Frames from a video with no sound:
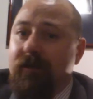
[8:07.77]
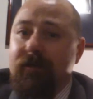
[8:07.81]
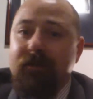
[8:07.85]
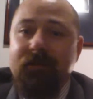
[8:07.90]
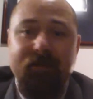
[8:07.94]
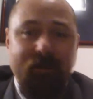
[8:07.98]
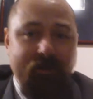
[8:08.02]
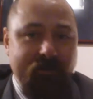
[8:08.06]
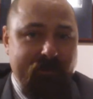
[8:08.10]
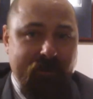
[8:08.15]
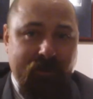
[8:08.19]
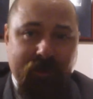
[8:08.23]

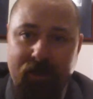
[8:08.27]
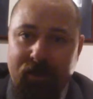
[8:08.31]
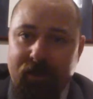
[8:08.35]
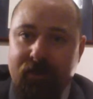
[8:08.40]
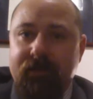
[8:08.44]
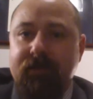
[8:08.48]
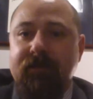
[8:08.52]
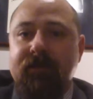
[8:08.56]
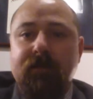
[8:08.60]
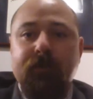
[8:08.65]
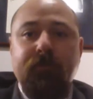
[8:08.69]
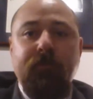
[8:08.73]
This, again,
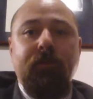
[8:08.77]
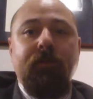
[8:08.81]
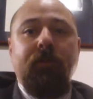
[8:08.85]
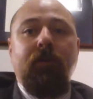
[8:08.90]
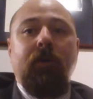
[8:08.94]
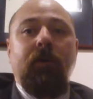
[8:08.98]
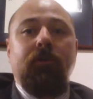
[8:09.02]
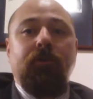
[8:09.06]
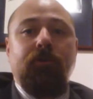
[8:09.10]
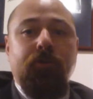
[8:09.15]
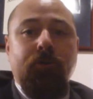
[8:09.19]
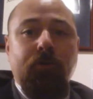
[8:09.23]
is simply
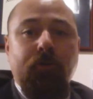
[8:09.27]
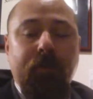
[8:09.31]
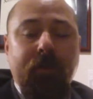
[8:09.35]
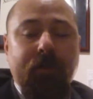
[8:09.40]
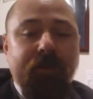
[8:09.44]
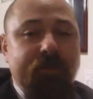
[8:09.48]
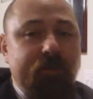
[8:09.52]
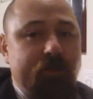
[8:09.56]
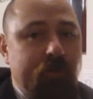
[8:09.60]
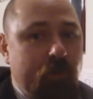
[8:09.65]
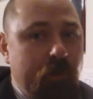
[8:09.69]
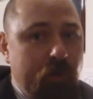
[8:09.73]
not true. It
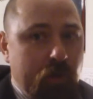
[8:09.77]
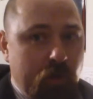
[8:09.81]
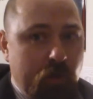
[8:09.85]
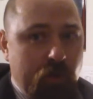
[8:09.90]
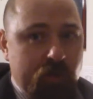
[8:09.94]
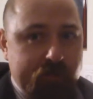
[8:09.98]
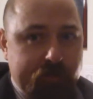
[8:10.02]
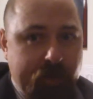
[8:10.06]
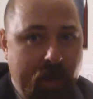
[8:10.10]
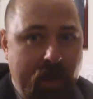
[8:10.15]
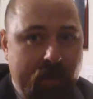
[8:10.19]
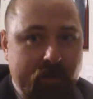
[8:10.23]
sort of
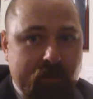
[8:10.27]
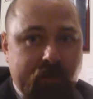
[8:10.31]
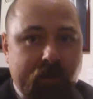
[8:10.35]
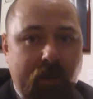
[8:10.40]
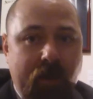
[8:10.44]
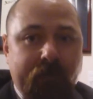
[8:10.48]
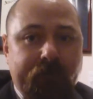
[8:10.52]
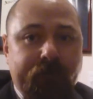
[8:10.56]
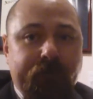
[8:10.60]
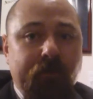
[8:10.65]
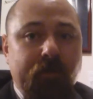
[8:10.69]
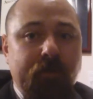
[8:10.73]
goes back to
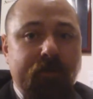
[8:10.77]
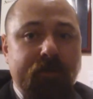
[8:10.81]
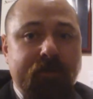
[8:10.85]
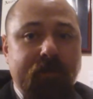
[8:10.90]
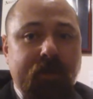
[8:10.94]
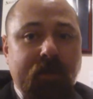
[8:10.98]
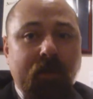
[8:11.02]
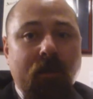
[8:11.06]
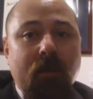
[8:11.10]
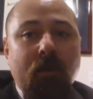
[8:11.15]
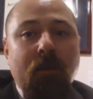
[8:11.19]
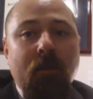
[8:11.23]
that first
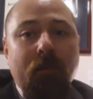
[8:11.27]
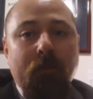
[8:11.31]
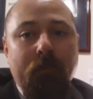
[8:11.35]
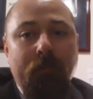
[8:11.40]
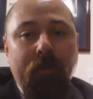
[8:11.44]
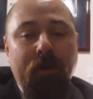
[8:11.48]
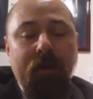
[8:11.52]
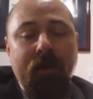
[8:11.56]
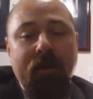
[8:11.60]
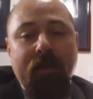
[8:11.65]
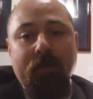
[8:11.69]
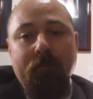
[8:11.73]
thing.
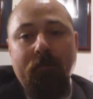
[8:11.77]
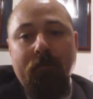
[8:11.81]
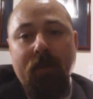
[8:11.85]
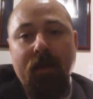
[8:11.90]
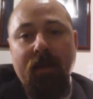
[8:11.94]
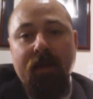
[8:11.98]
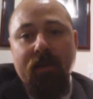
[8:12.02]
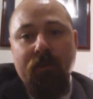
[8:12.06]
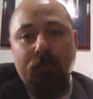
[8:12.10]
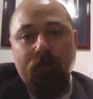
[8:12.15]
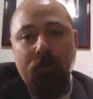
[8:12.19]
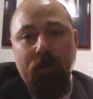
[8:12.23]
But in
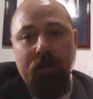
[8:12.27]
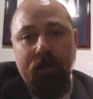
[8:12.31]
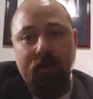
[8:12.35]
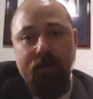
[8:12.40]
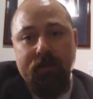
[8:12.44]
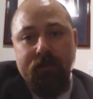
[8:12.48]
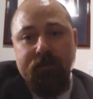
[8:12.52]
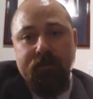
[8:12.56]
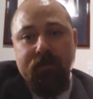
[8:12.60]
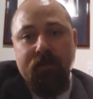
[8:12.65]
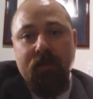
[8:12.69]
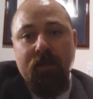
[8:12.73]
many
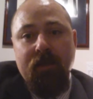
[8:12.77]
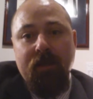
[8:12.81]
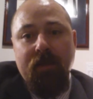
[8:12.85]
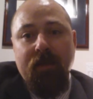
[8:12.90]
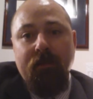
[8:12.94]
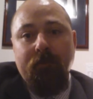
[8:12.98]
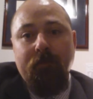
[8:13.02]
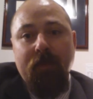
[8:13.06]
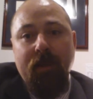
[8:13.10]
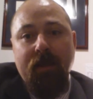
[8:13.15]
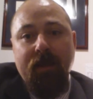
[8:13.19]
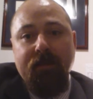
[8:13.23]
ways,
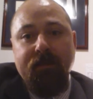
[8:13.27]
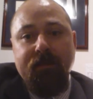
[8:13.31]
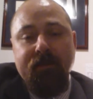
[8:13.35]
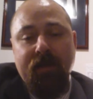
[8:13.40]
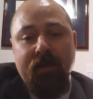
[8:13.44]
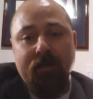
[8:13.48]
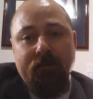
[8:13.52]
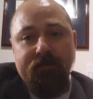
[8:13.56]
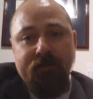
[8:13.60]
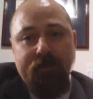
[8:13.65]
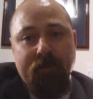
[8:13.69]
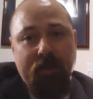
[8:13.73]
in many
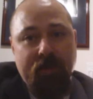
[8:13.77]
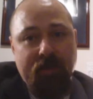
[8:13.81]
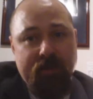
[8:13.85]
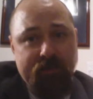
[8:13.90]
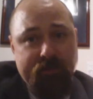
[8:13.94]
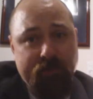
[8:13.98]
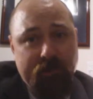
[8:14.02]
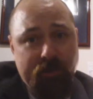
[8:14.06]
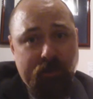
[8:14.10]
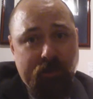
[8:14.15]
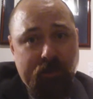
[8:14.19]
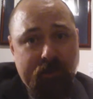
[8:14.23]
times in my
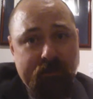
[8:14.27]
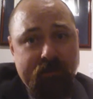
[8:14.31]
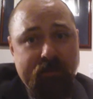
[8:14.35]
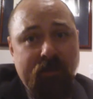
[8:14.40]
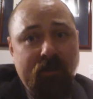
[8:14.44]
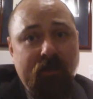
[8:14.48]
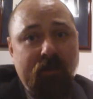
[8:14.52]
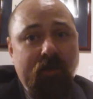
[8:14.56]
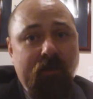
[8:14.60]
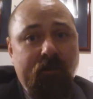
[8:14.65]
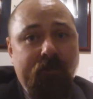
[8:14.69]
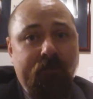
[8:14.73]
experience,
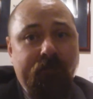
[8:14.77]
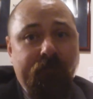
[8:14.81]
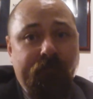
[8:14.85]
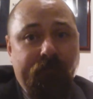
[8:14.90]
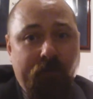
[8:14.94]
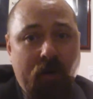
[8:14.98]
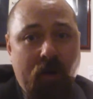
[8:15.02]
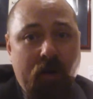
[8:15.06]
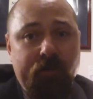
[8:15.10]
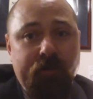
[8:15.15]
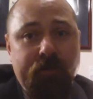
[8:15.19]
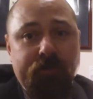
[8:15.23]

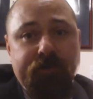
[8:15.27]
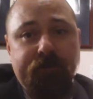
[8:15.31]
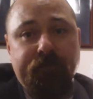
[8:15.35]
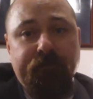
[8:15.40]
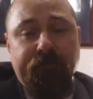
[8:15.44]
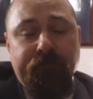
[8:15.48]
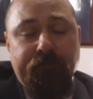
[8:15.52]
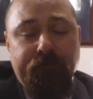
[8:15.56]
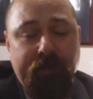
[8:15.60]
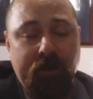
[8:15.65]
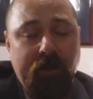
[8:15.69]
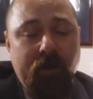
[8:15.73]
fathers are
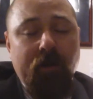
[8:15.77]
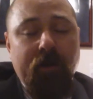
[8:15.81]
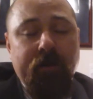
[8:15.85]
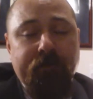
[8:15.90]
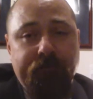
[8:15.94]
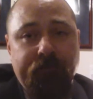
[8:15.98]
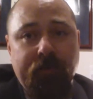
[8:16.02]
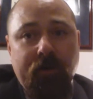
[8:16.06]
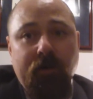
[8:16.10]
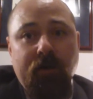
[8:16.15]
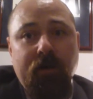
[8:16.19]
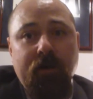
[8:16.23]
very,
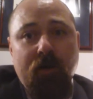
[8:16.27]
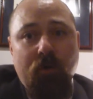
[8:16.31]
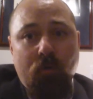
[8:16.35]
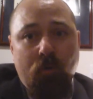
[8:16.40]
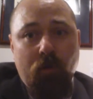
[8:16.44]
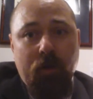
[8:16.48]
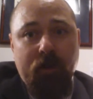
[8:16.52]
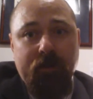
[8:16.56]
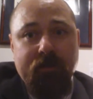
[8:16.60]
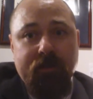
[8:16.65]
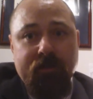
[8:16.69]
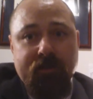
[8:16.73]
very
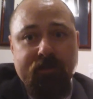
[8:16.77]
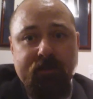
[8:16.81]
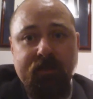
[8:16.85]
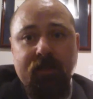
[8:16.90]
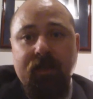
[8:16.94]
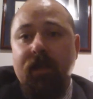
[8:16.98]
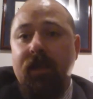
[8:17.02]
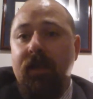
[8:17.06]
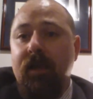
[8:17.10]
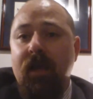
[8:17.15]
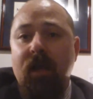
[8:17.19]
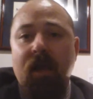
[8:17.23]
quick to
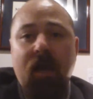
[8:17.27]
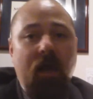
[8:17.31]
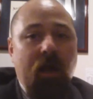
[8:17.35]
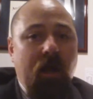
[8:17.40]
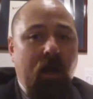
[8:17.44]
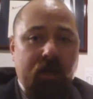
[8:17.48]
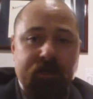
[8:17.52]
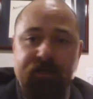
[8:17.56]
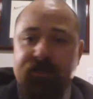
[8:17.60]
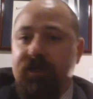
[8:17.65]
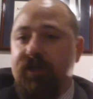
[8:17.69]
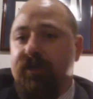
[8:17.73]
say,
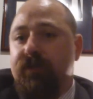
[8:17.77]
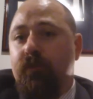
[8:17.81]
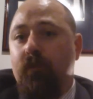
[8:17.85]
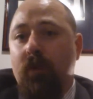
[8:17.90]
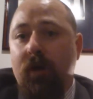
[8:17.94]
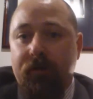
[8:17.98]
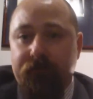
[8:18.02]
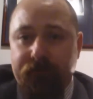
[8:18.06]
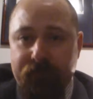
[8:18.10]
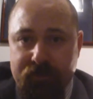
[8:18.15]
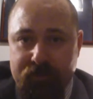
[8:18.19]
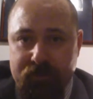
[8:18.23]
I just
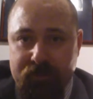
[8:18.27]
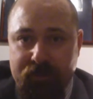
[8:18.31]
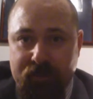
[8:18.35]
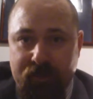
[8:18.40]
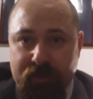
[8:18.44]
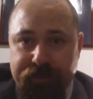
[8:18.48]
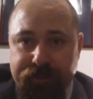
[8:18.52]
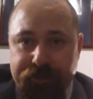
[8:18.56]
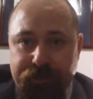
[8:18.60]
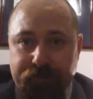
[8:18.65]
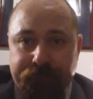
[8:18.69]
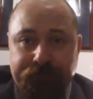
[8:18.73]
want
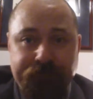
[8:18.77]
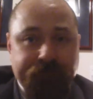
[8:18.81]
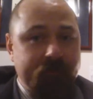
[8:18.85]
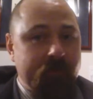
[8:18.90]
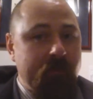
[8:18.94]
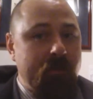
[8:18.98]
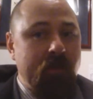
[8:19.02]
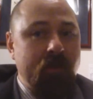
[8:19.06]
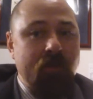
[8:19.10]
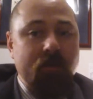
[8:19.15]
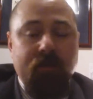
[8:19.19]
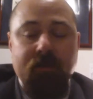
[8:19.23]
visitation.
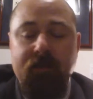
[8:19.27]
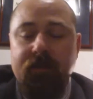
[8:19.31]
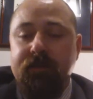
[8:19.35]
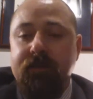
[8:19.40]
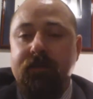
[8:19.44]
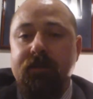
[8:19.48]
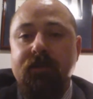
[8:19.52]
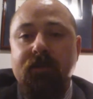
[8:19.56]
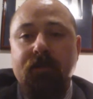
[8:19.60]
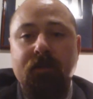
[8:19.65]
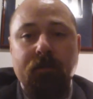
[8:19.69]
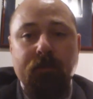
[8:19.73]
This
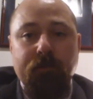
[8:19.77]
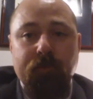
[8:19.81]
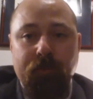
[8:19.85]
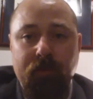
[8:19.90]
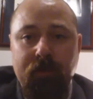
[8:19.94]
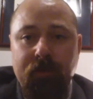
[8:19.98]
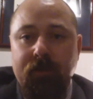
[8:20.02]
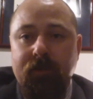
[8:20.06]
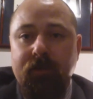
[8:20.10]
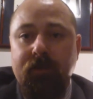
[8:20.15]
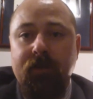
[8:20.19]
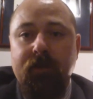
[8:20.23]
is a
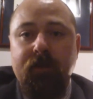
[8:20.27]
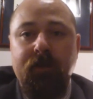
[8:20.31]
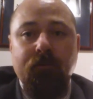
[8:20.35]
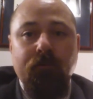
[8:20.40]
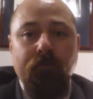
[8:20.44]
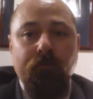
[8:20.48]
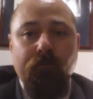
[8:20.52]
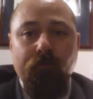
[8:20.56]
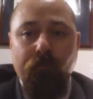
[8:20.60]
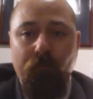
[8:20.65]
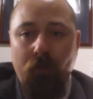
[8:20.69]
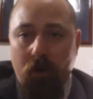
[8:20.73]
completely
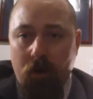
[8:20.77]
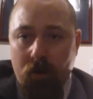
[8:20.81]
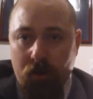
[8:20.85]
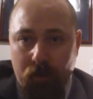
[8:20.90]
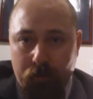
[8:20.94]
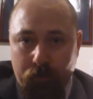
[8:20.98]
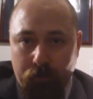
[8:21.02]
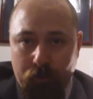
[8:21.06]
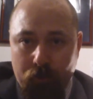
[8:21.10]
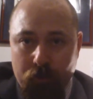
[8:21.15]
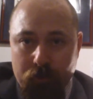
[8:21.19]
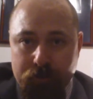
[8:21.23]
wrong
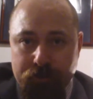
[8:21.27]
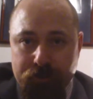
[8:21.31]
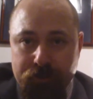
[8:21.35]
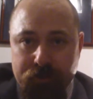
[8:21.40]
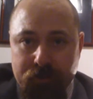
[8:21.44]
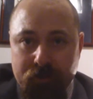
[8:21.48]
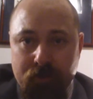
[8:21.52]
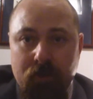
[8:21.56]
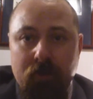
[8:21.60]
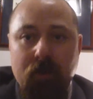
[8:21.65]
approach.